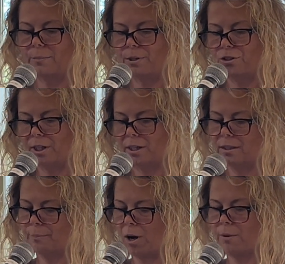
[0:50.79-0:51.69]
the Michigan
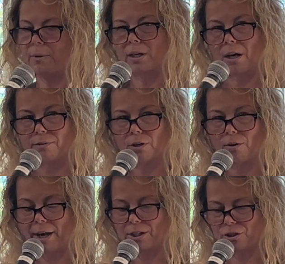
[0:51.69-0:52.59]
Department of
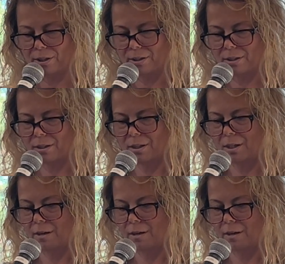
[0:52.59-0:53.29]
Corrections